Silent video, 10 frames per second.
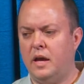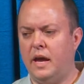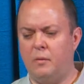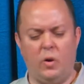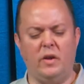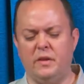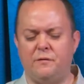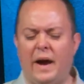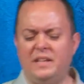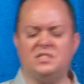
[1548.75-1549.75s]
and we were in the
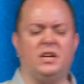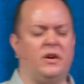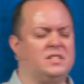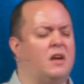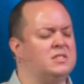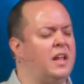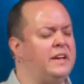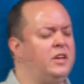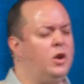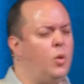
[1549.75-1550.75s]
fight series, and I was
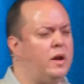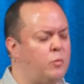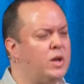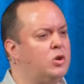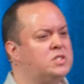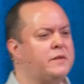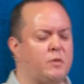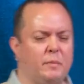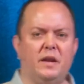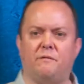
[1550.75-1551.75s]
like, you know what it looks like
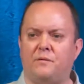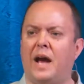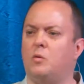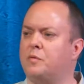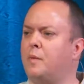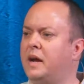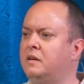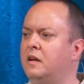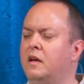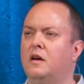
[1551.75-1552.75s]
for me to fight
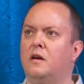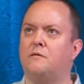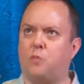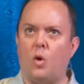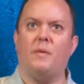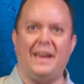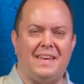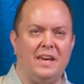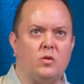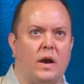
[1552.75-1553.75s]
for my
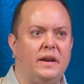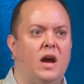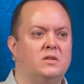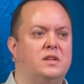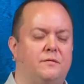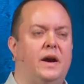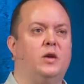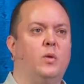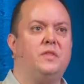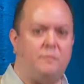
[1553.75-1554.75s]
kid right now, instead of
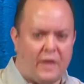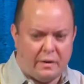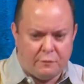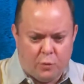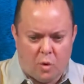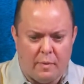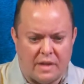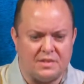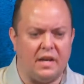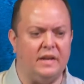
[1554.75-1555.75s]
fighting with him, fighting for my
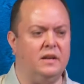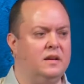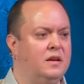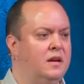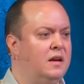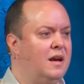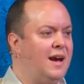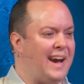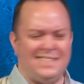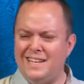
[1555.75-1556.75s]
son?
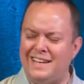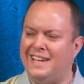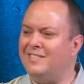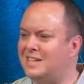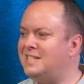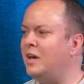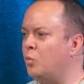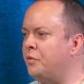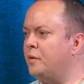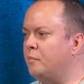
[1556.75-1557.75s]
I just need to get in the tent
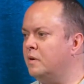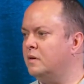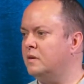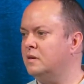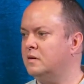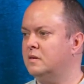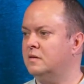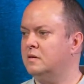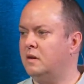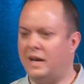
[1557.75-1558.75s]
with him.
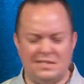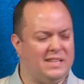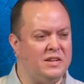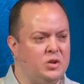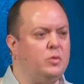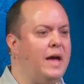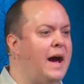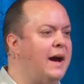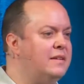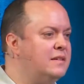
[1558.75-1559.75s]
I just need to do
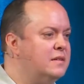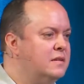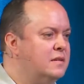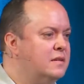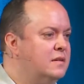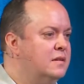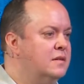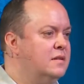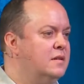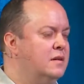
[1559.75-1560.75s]
that.
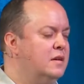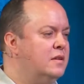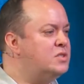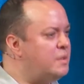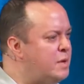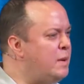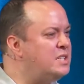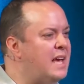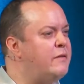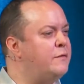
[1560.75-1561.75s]
There's something about
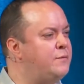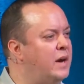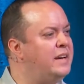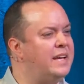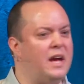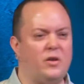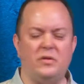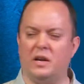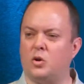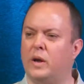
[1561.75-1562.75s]
just having fun together
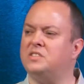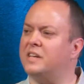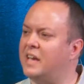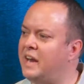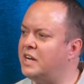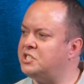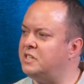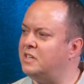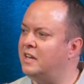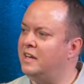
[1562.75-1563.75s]
that creates a
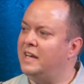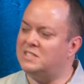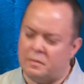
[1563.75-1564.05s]
connection, and